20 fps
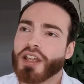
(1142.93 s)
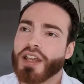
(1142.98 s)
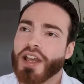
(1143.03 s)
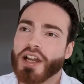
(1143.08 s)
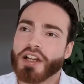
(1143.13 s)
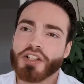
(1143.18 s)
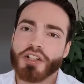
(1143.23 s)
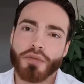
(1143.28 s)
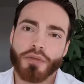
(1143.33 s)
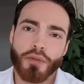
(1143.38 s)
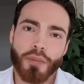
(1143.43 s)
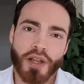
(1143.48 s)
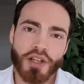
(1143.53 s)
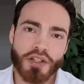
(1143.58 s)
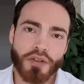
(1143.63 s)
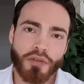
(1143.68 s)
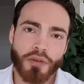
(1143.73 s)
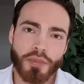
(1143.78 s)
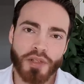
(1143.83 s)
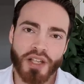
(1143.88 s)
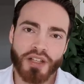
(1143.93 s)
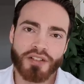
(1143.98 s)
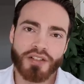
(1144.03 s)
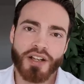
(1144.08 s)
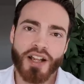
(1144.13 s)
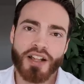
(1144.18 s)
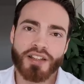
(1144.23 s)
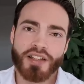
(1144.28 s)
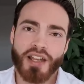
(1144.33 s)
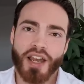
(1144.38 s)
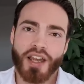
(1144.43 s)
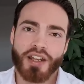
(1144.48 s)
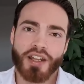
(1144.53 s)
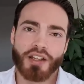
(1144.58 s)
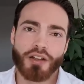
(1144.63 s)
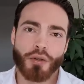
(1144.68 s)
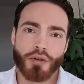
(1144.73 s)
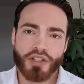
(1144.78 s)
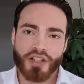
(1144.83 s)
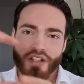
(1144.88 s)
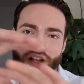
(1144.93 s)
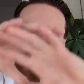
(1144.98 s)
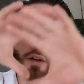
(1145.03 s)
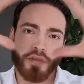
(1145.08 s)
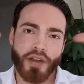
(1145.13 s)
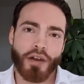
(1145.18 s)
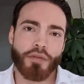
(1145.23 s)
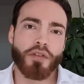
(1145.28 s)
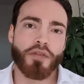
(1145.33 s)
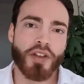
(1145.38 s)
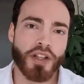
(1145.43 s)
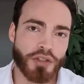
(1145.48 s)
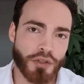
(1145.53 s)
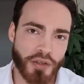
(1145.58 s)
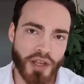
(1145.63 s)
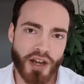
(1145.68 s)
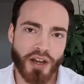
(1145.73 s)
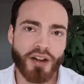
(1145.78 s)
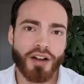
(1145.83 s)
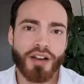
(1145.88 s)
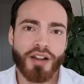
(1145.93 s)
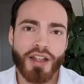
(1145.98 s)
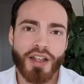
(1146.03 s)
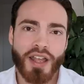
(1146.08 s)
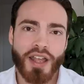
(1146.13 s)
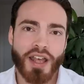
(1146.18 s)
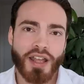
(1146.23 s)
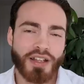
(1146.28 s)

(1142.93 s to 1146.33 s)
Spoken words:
gathers information from the internet and it looks at kind of everything together,